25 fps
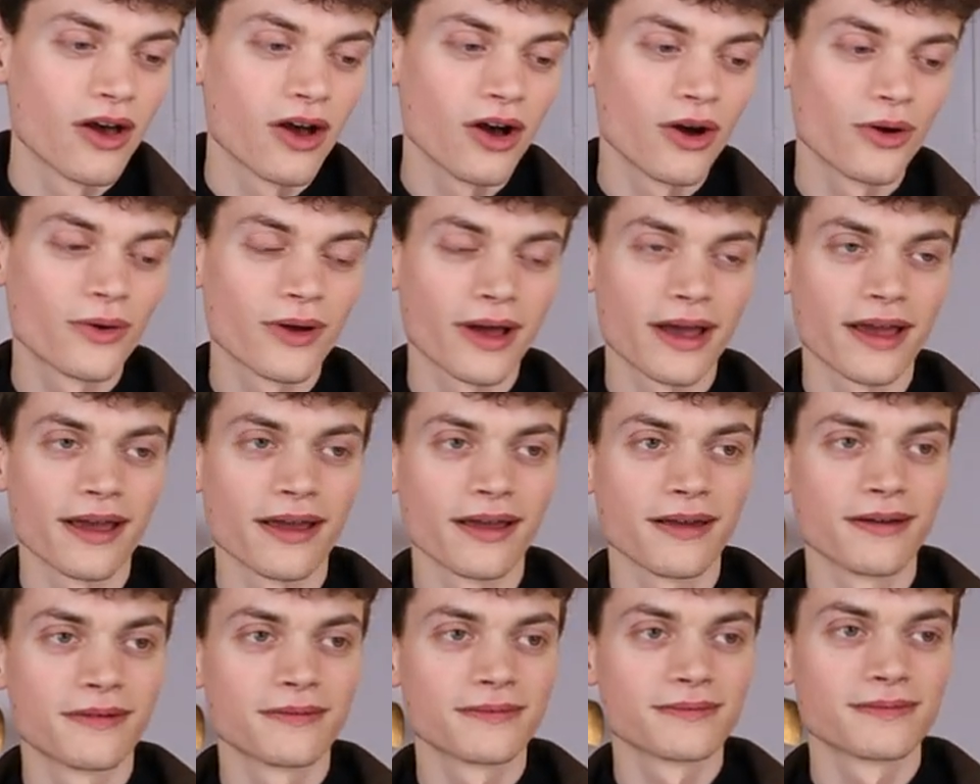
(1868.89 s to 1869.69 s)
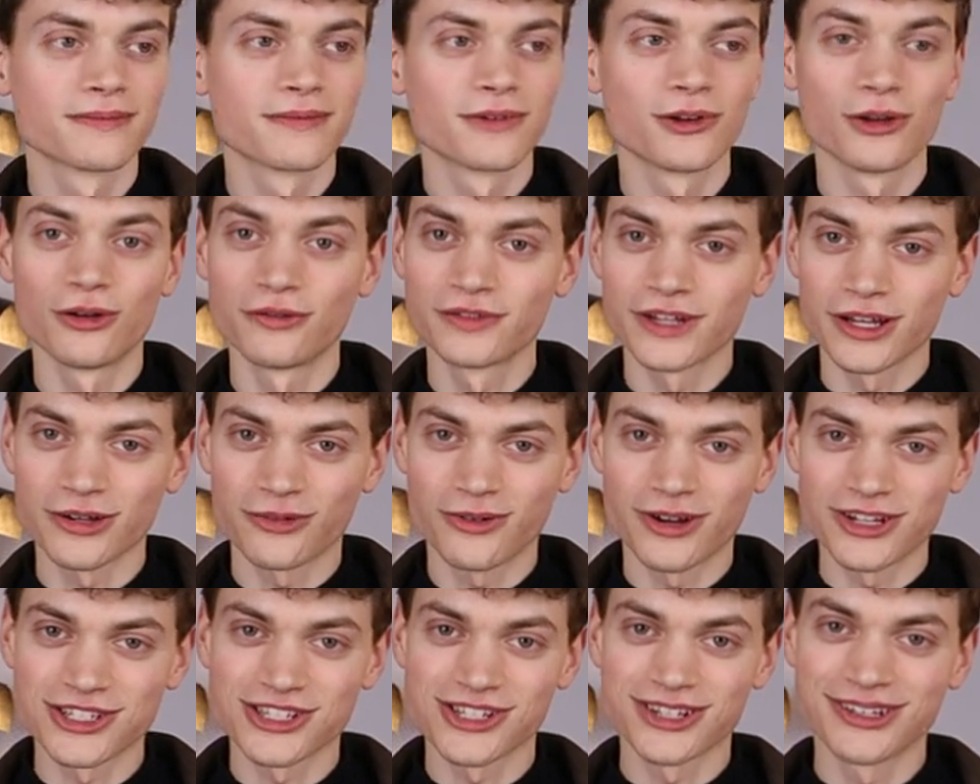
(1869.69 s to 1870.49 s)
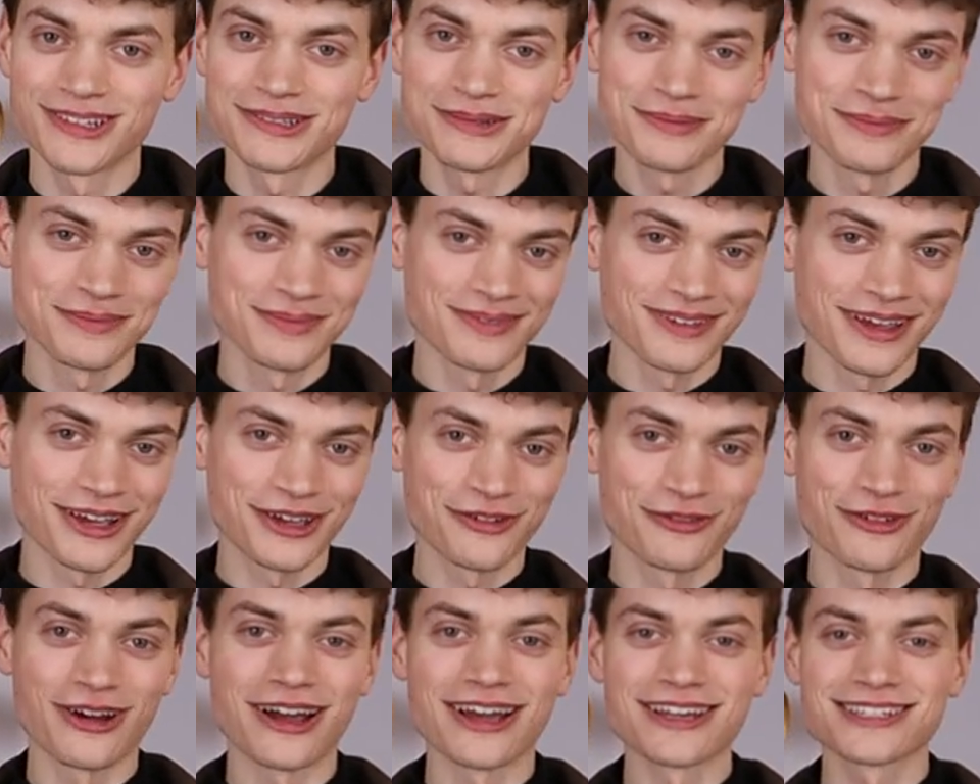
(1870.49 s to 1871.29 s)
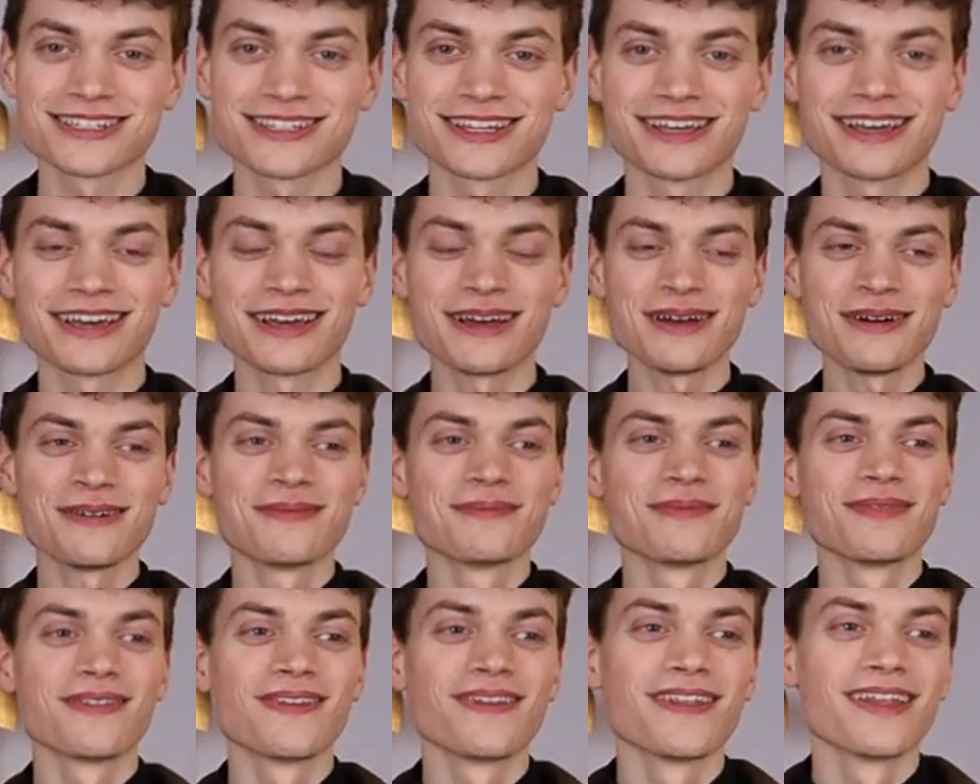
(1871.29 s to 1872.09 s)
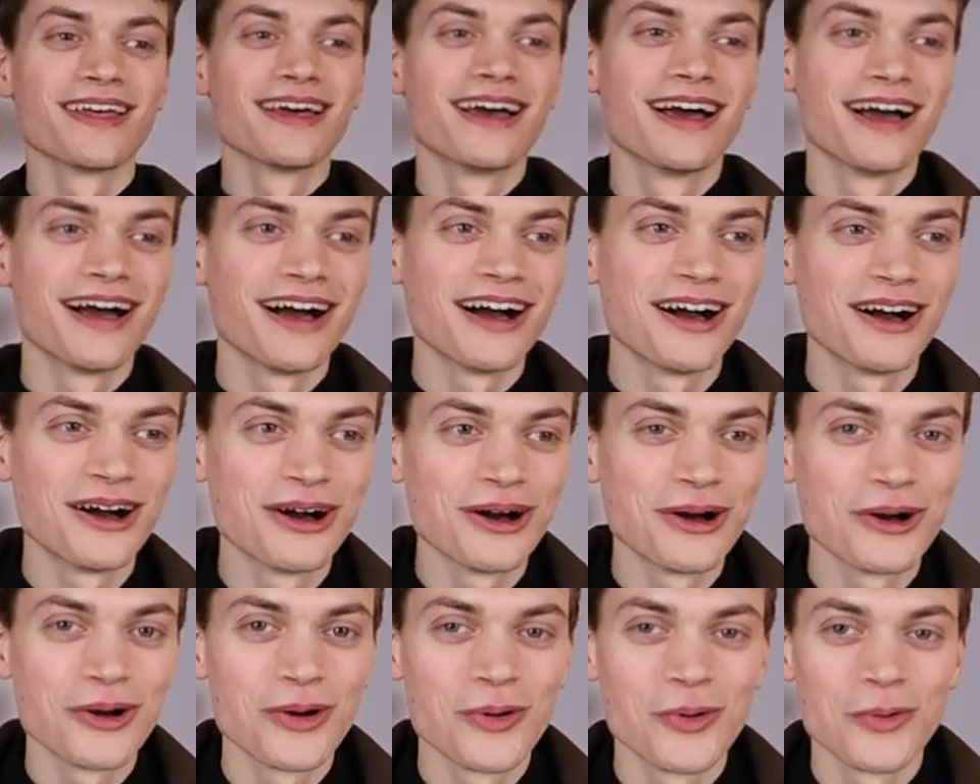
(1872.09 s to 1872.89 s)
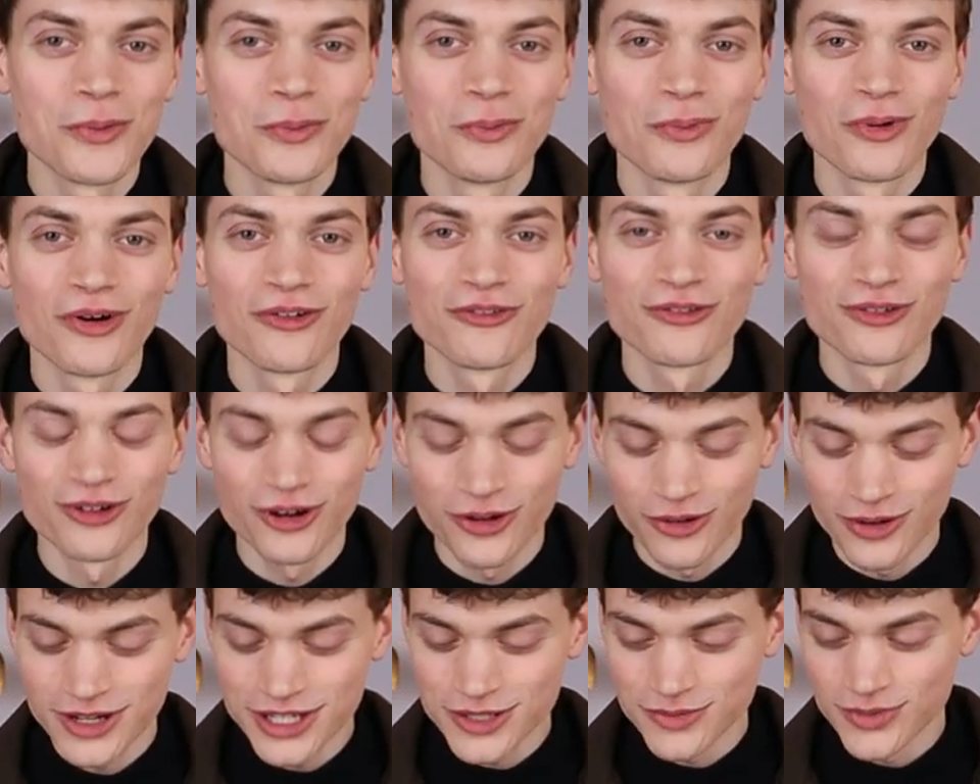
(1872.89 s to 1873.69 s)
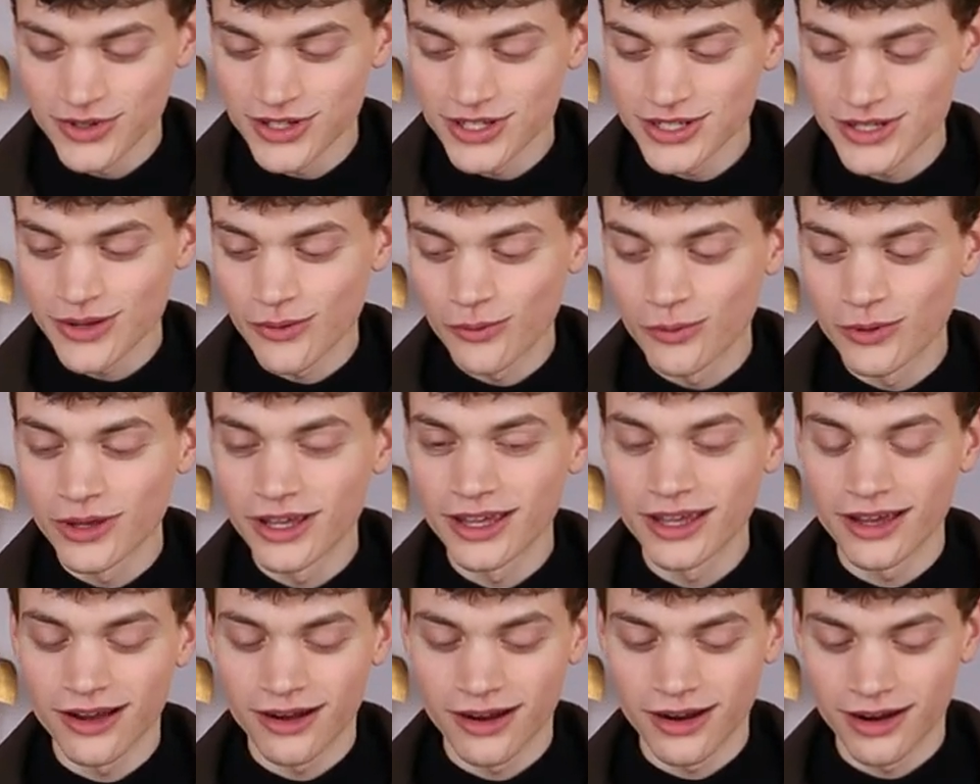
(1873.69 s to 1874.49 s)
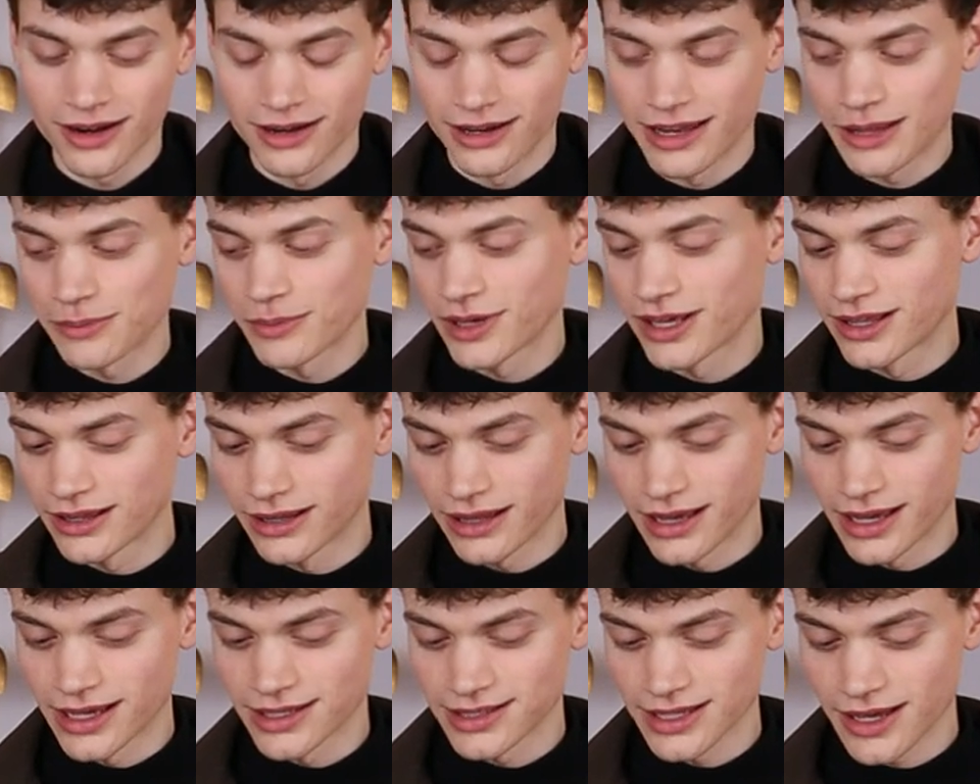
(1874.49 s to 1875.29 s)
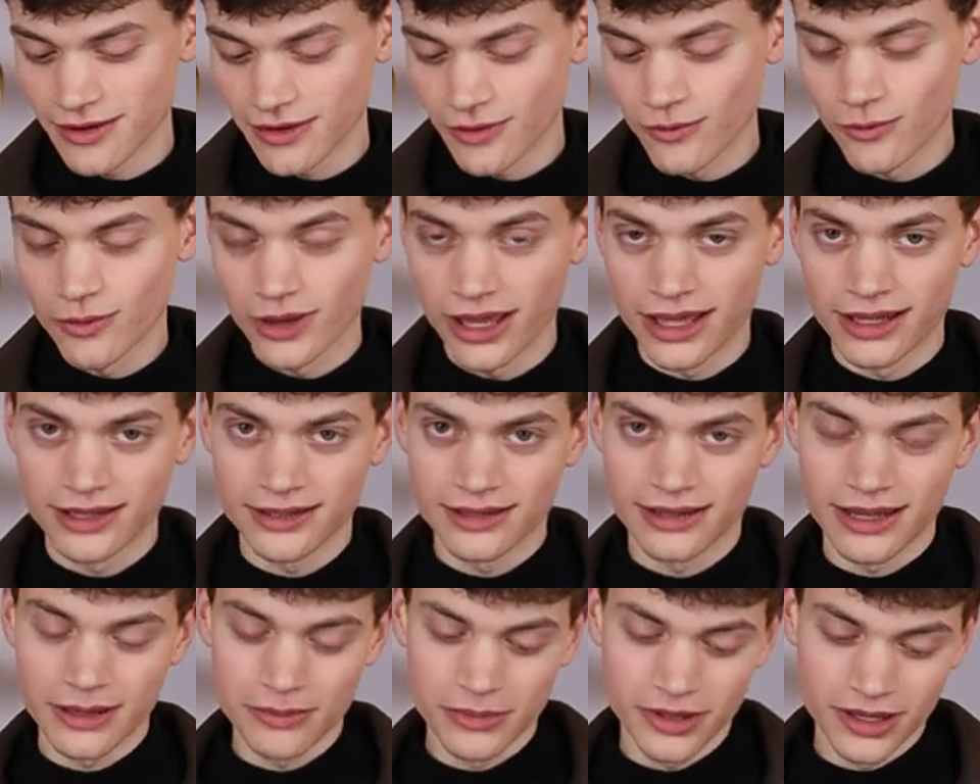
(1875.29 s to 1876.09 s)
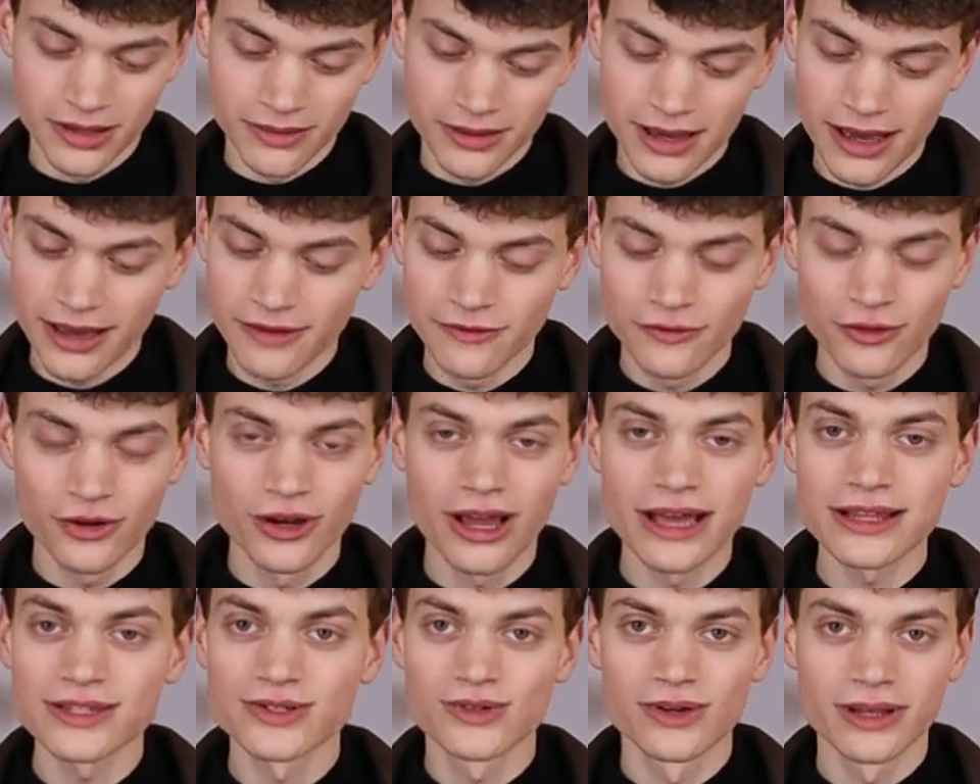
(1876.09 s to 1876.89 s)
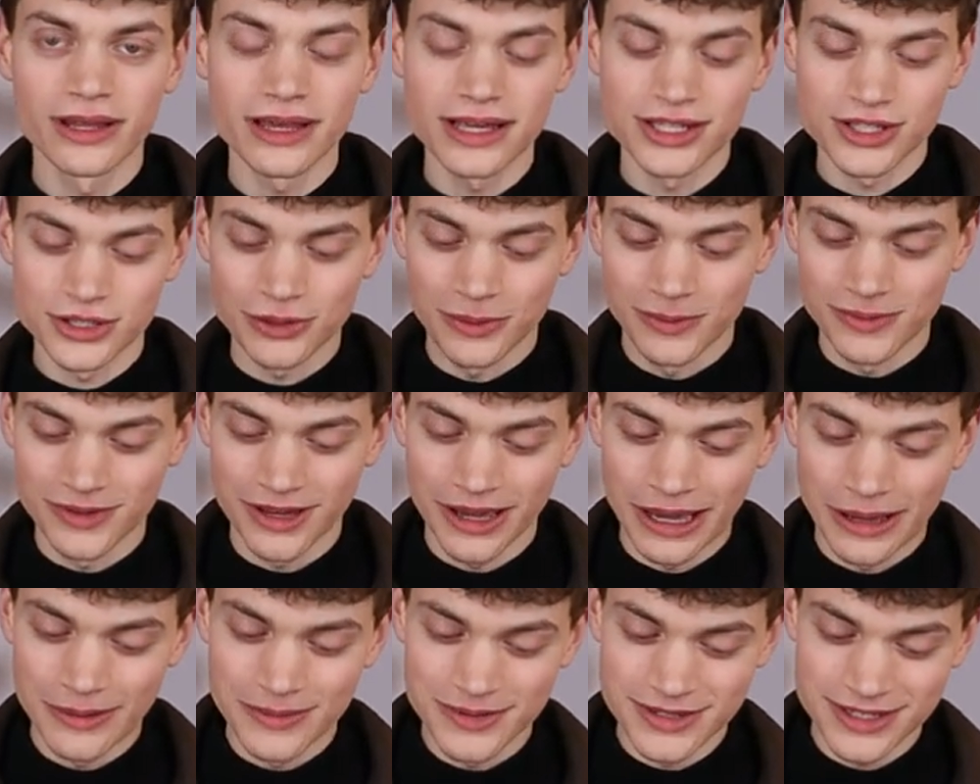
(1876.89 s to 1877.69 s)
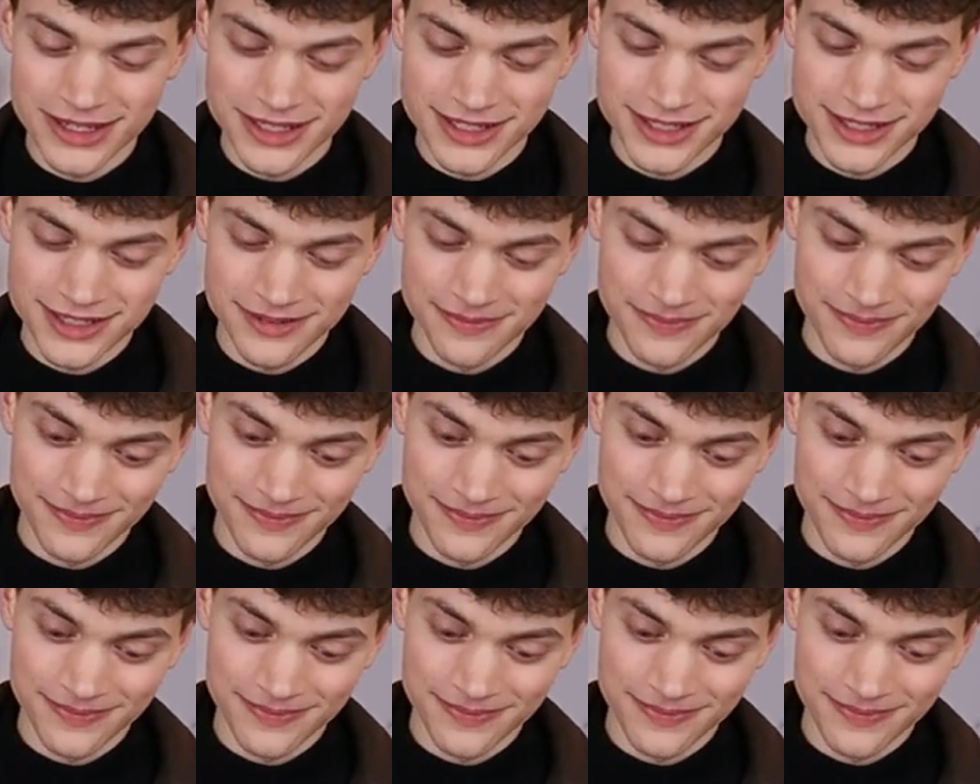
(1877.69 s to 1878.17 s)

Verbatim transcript: Okay, love that question. Thank you for asking. Um, for Christmas, we are, let me glaze, I, wait, let me, I forget to glaze sometimes. It's